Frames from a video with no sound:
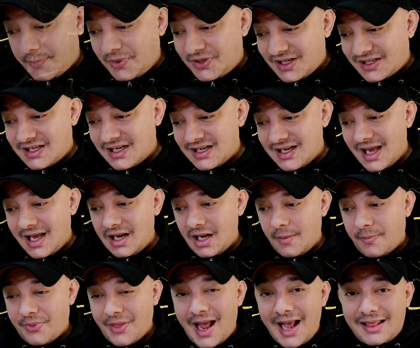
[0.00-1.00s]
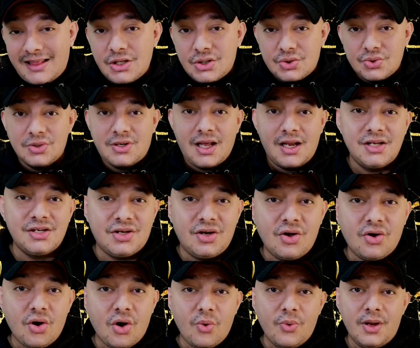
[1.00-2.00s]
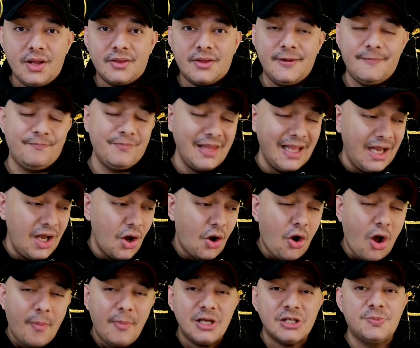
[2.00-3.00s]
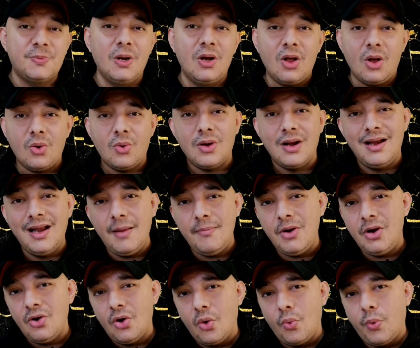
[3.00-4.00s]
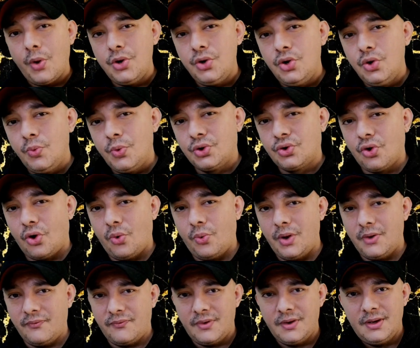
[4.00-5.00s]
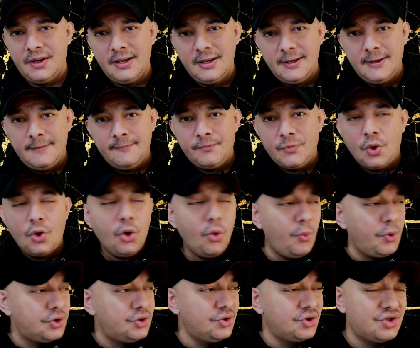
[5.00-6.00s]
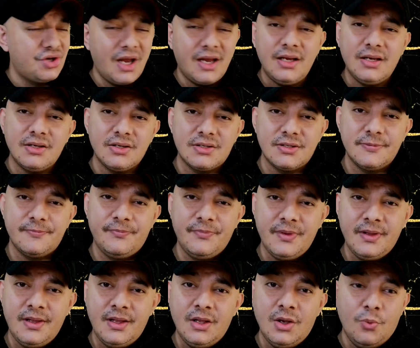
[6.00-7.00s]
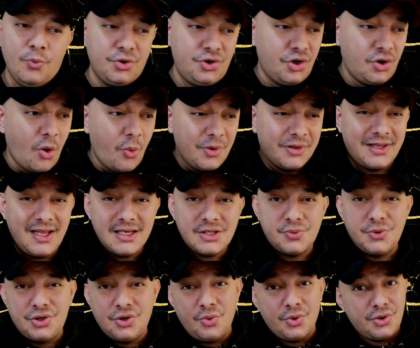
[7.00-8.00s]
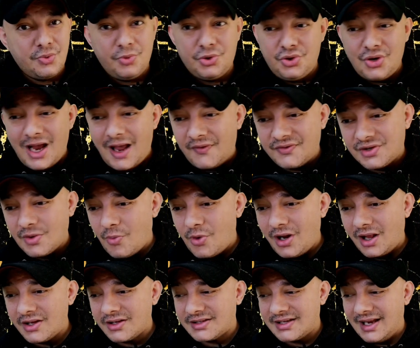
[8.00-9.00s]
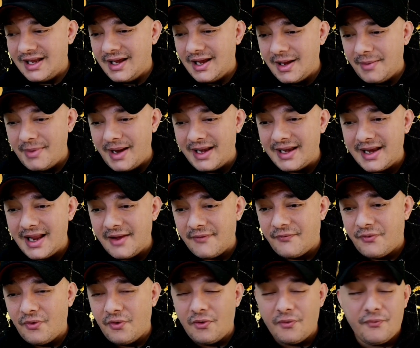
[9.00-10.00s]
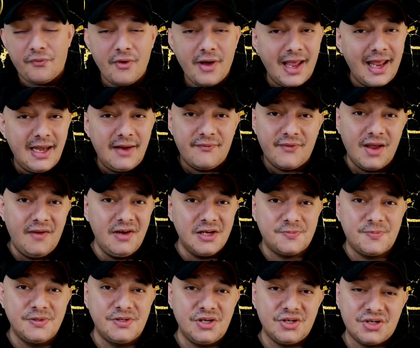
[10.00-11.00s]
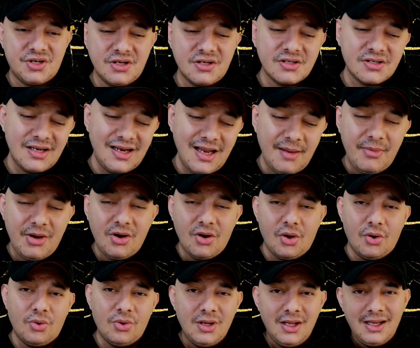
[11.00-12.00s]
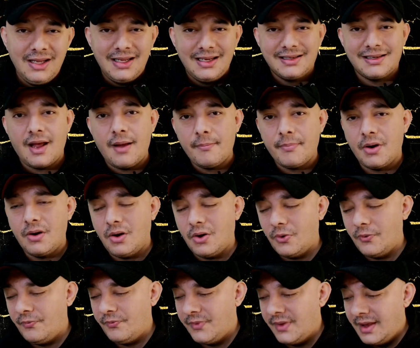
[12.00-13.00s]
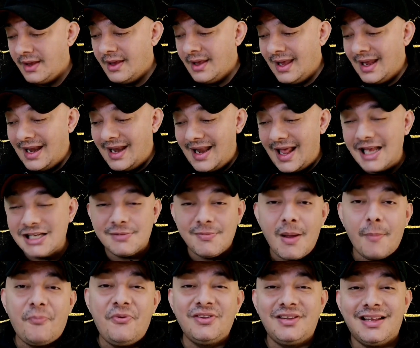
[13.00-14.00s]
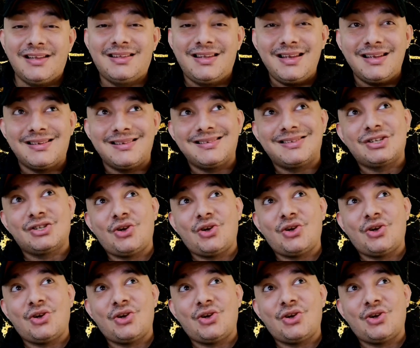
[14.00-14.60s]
the predicted lineup that I think Tuchel is going to go with. In the comments below, let me know what you would go with. Who would you change? Would you go with this? Would you have someone else in there for any various positions? Let me know down below. Lads, my predicted